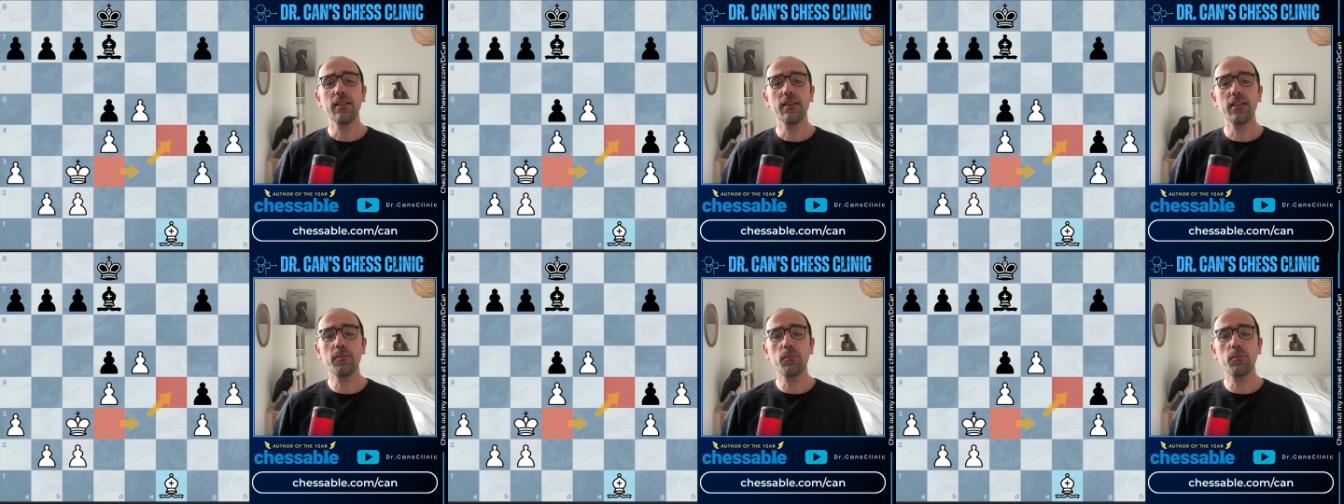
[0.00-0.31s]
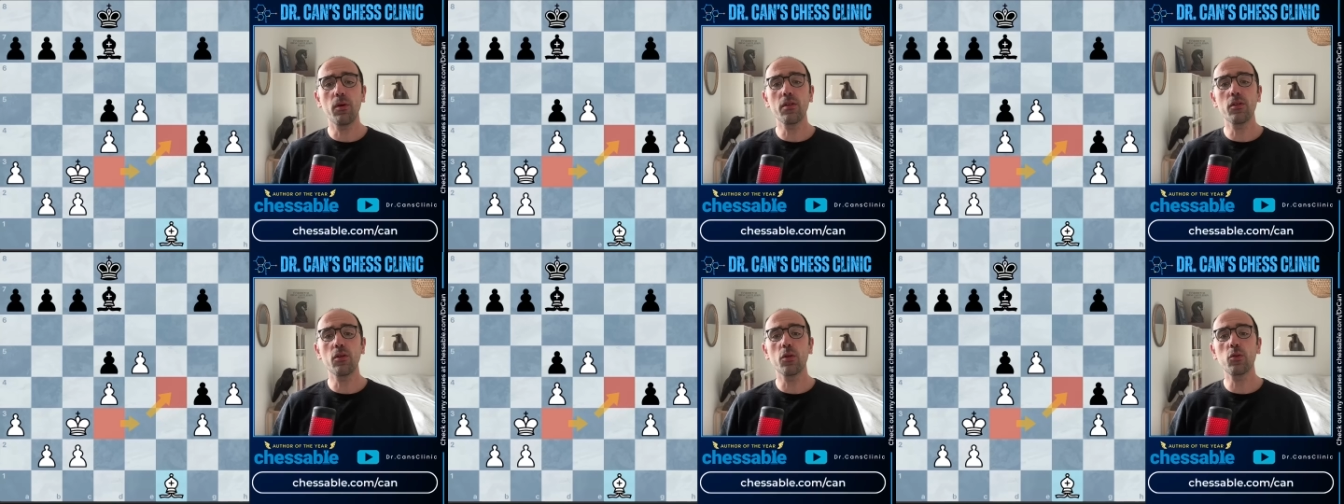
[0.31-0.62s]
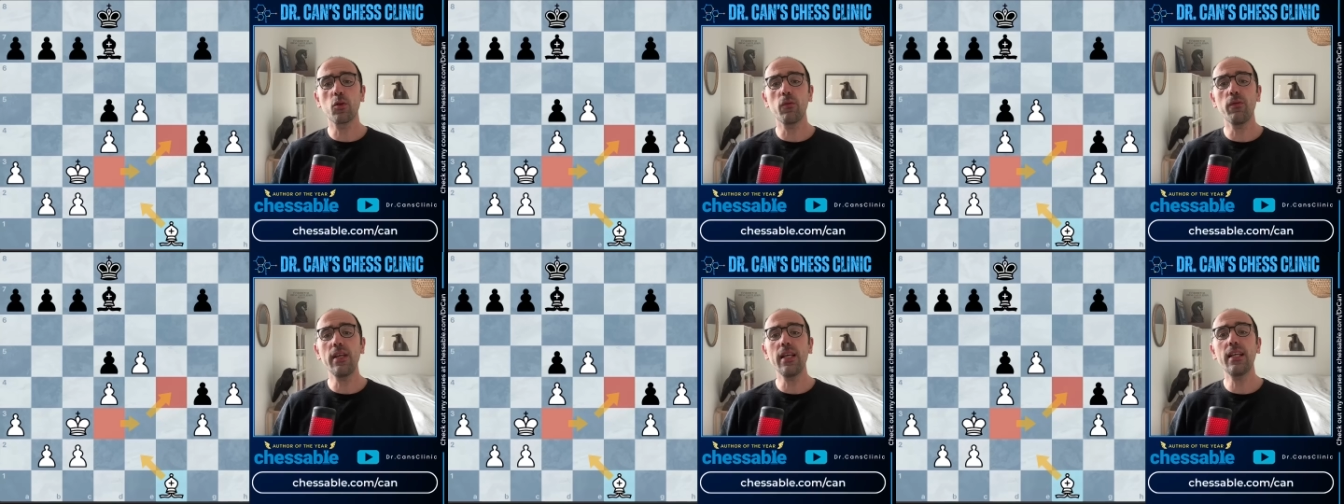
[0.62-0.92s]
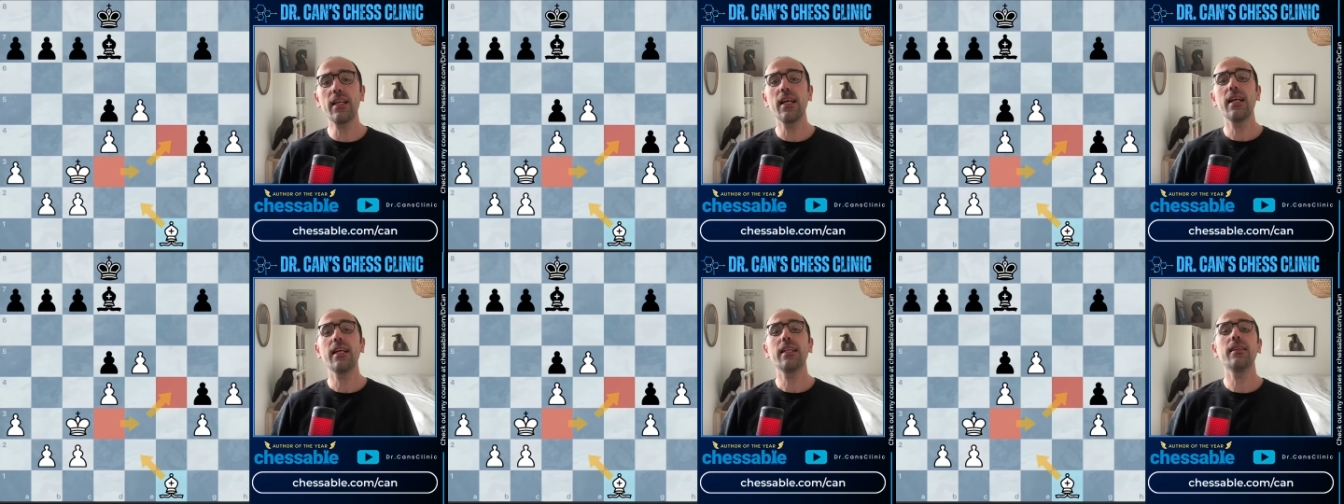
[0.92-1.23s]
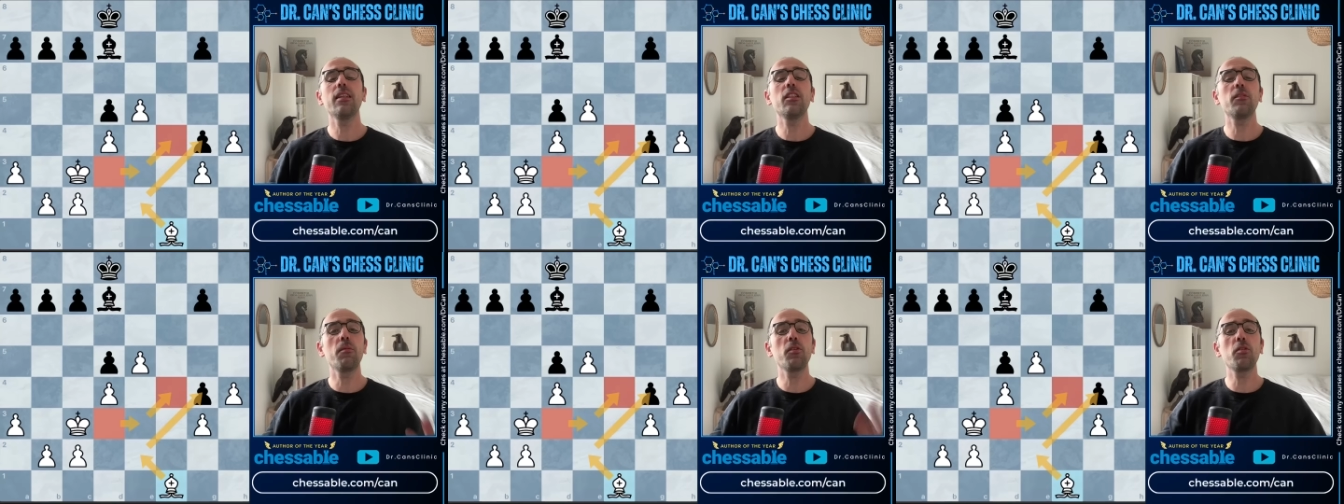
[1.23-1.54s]
This pawn is also weak.
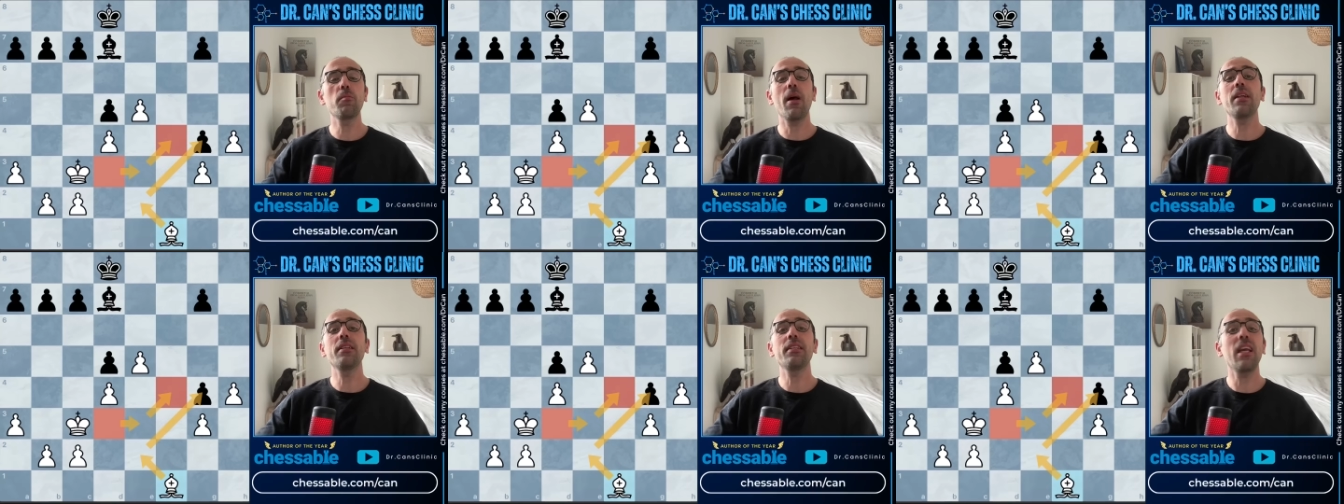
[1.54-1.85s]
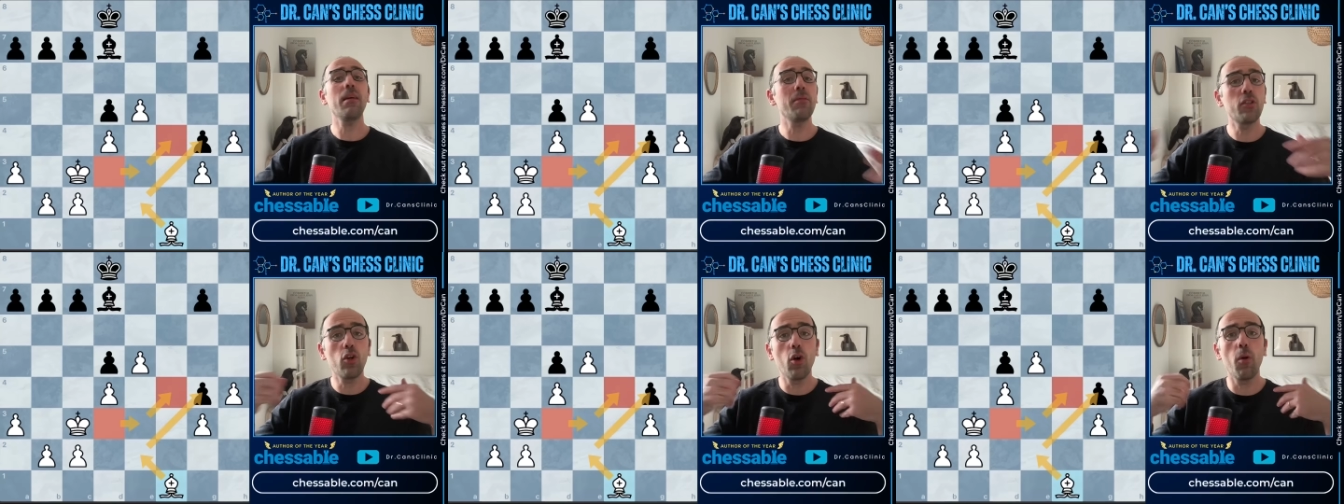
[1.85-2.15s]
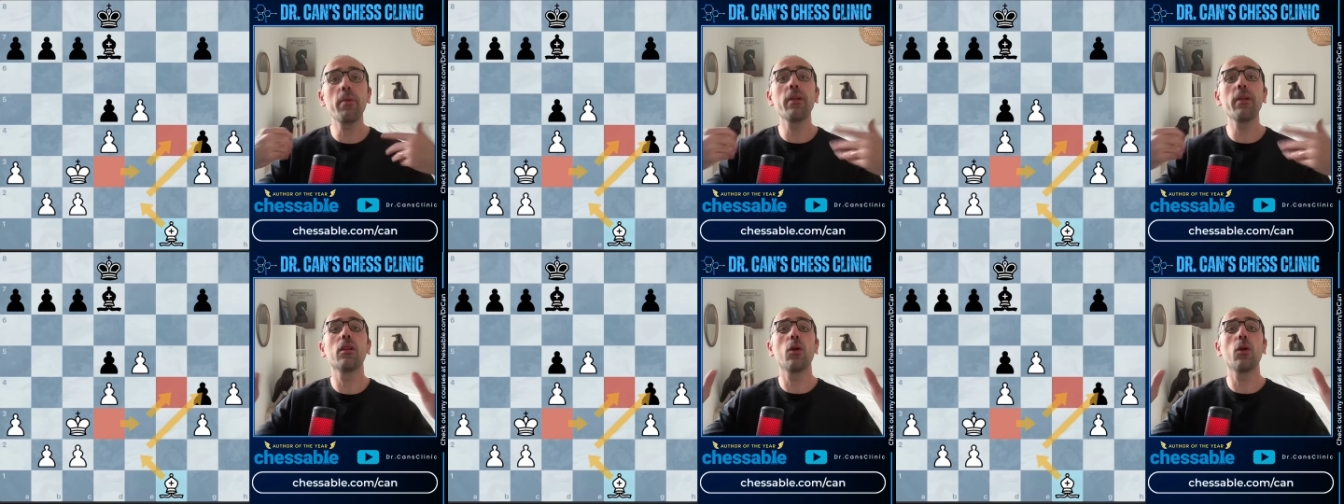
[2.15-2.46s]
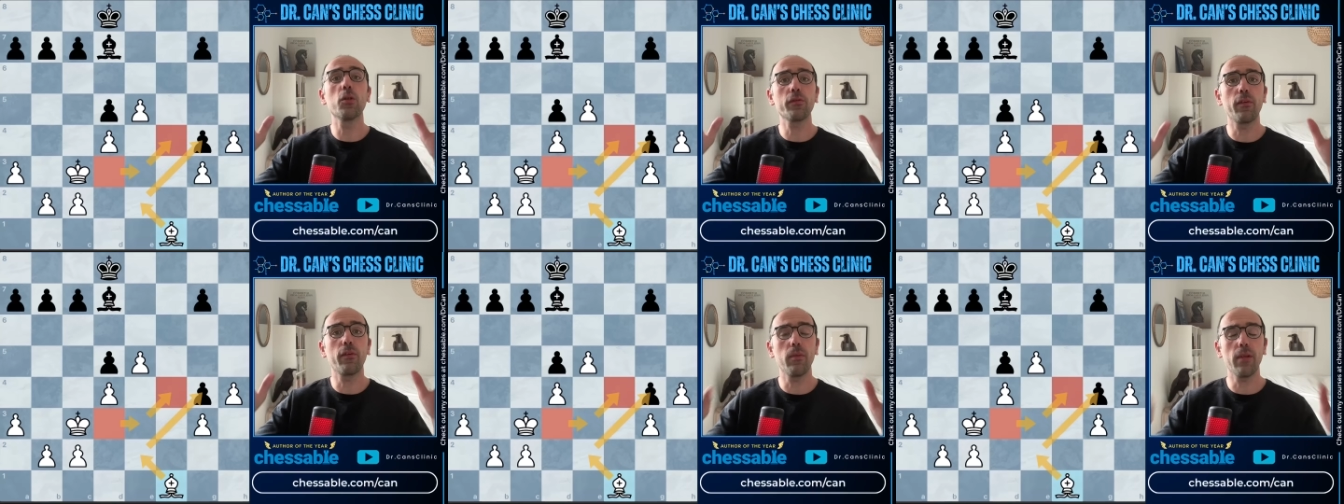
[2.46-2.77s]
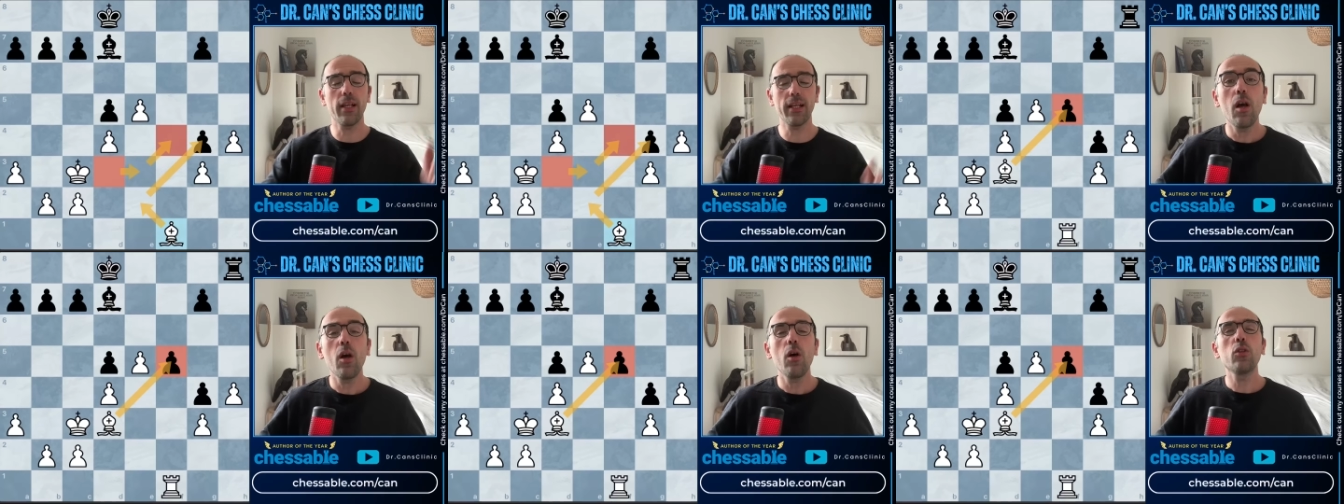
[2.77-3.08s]
This bishop endgame is completely lost for
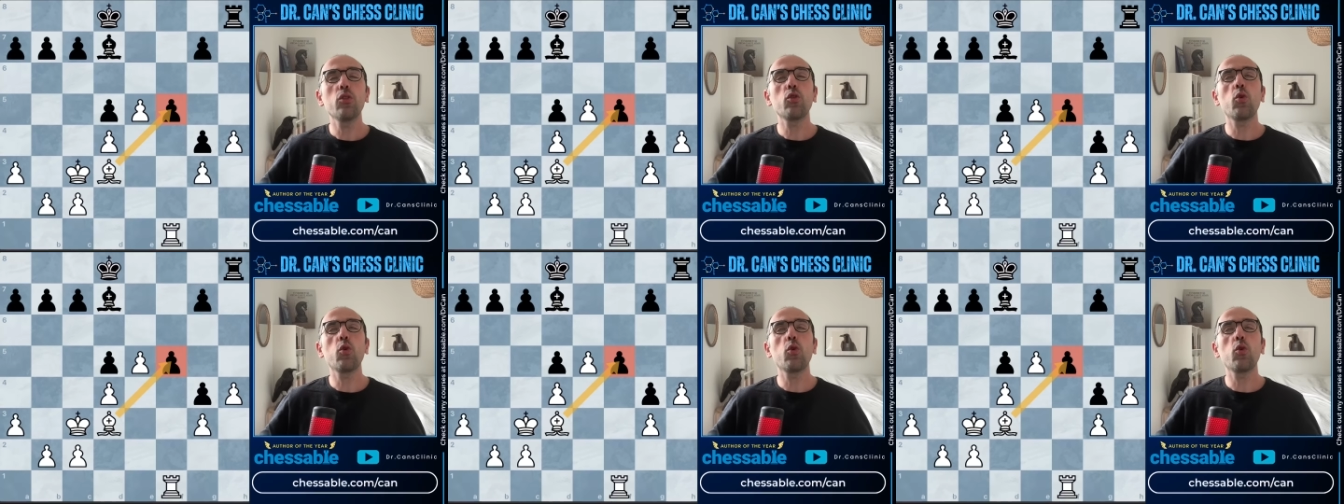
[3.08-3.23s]
black.